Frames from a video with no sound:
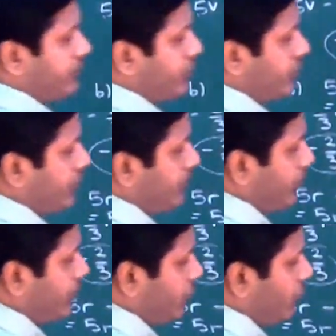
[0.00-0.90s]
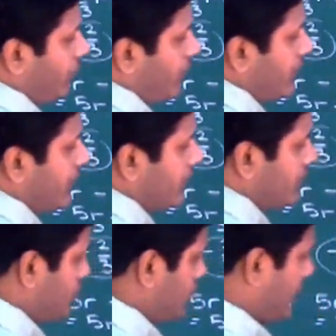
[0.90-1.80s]
So we're going to put
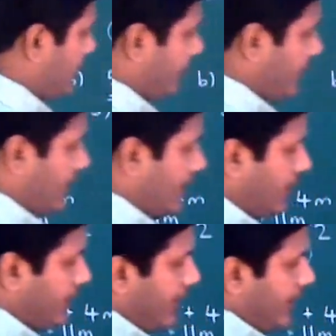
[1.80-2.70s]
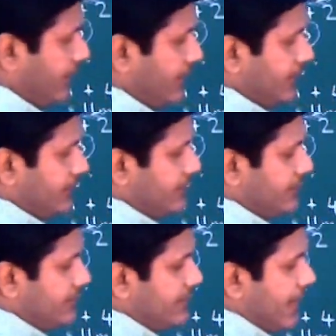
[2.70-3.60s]
3g. Now look at that.
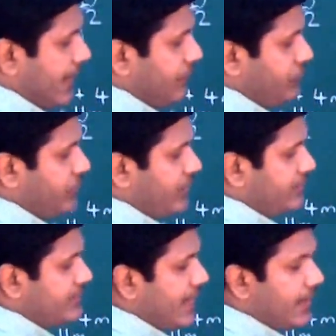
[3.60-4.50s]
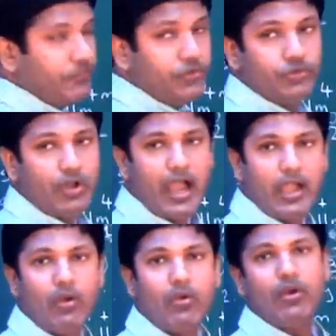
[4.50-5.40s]
-6, -2.
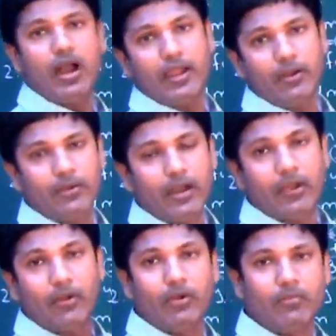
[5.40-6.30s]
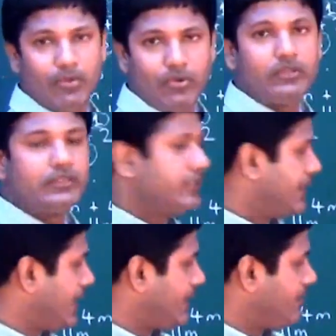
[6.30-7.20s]
I owe more. See
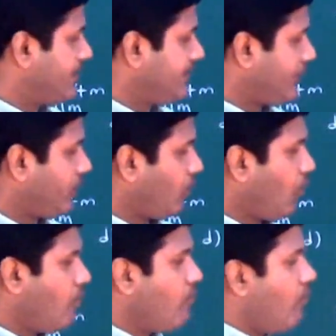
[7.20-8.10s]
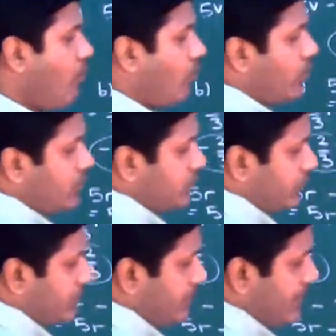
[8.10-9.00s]
that? That means I'm going to owe more. So
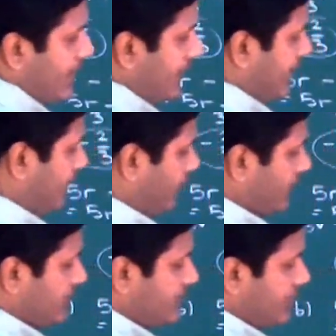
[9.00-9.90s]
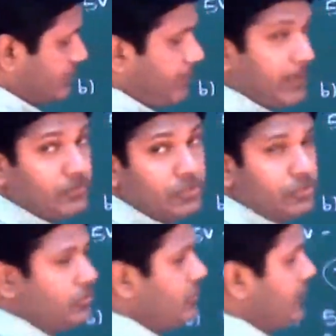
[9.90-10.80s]
it's going to be -6 plus
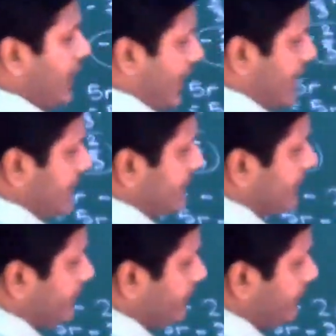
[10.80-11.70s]
2, 8.